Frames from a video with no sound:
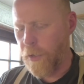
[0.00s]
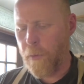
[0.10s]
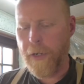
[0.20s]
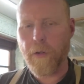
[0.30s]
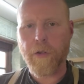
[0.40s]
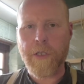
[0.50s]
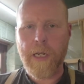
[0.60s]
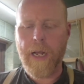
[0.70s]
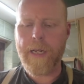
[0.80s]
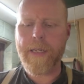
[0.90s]
you what it looks
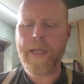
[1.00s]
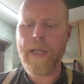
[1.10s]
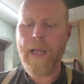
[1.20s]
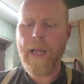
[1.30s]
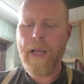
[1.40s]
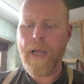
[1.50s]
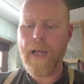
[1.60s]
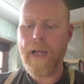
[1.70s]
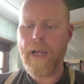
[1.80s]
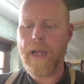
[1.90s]
like.
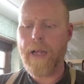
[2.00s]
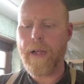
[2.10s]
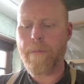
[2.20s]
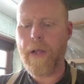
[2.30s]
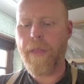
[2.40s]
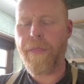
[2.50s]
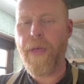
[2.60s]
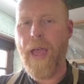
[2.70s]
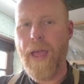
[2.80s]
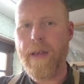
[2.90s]
And
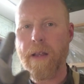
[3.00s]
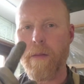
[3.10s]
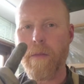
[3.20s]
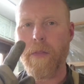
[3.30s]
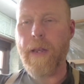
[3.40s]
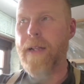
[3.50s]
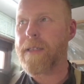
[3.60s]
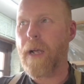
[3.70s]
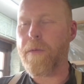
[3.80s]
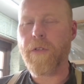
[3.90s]
then the next
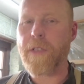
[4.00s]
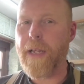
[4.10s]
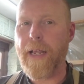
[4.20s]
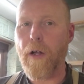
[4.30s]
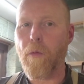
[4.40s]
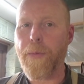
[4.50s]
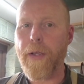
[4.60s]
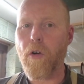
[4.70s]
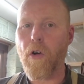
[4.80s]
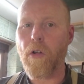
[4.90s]
time you'll see it'll
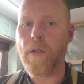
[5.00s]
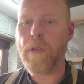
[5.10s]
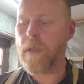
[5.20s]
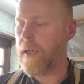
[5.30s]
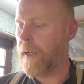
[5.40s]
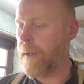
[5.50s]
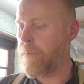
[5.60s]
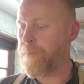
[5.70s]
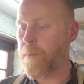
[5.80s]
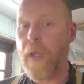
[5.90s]
be all
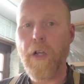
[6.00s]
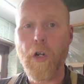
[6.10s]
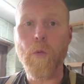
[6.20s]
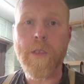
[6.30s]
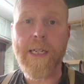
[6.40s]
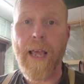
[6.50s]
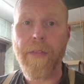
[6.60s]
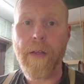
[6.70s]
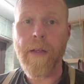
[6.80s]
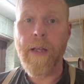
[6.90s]
glued
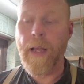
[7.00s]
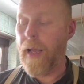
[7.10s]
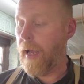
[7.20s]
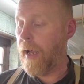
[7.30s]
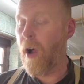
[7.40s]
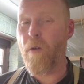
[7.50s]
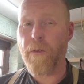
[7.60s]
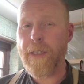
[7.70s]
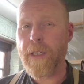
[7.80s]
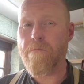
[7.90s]
together.
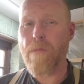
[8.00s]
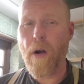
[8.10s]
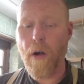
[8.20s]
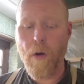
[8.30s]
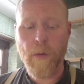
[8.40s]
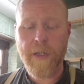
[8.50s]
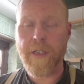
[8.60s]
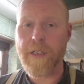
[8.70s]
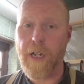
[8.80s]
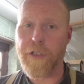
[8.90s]
Hopefully tomorrow when I
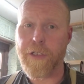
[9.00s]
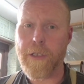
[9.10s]
can start